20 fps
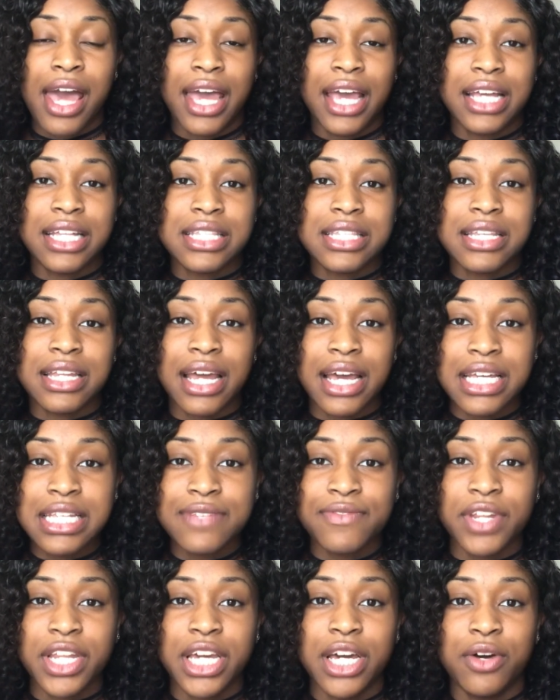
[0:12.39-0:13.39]
In today's
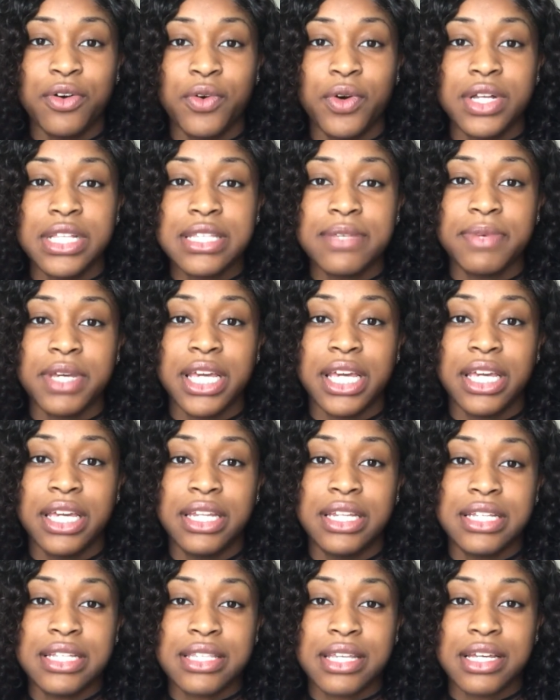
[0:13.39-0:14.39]
video, I'm going to be
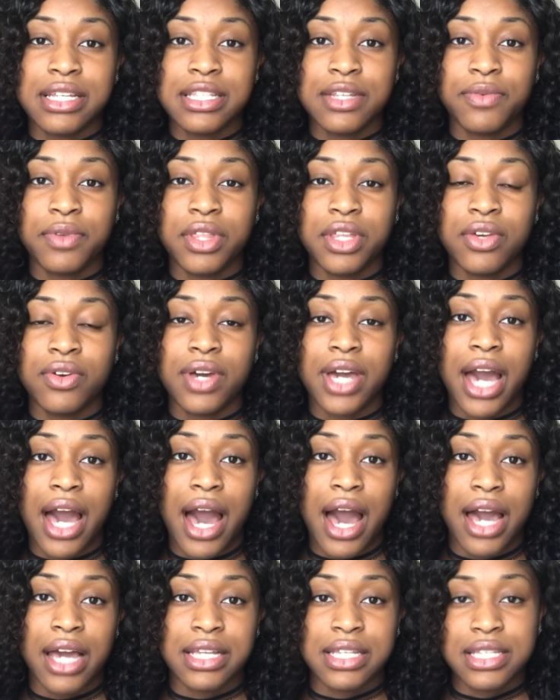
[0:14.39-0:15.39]
discussing with you
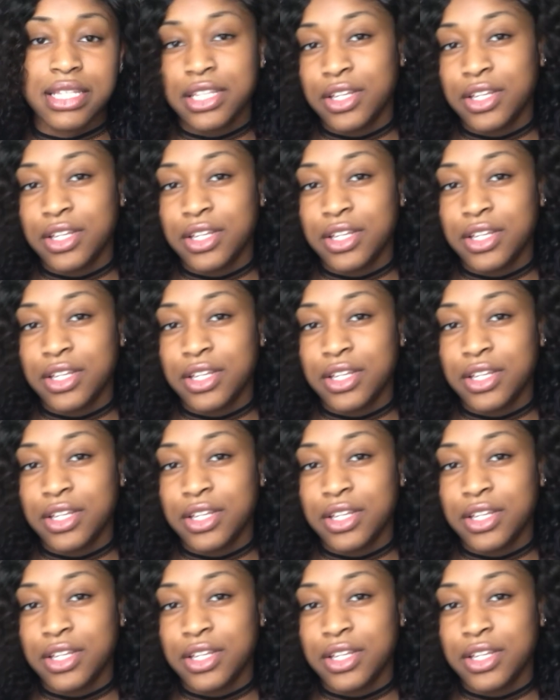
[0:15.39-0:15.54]
guys